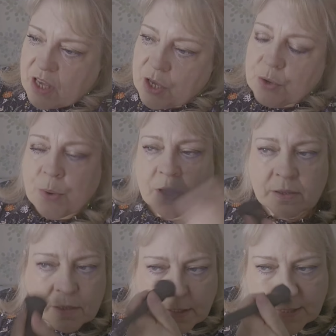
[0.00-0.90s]
So
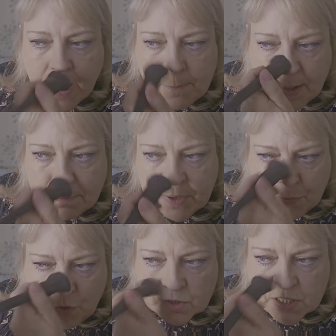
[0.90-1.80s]
that might
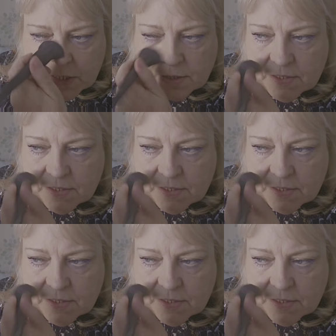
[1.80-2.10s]
be one to